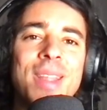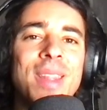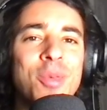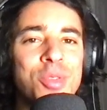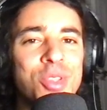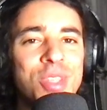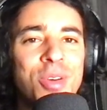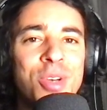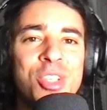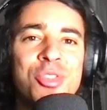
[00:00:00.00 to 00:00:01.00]
that was the
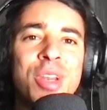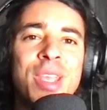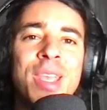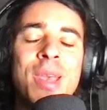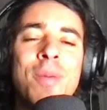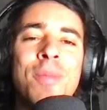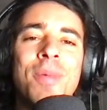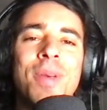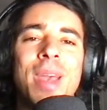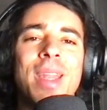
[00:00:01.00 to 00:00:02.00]
Tarnish training camp
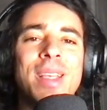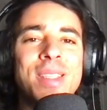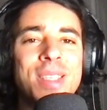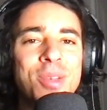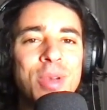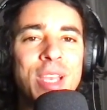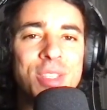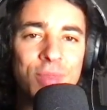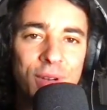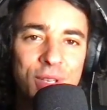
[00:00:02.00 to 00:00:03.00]
and i see you
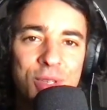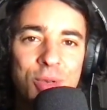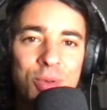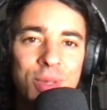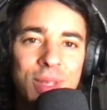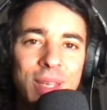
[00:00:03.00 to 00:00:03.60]
guys very soon